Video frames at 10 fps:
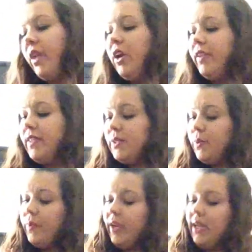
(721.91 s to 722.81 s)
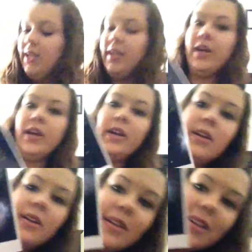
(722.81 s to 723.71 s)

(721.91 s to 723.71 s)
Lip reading: All right, this one right here,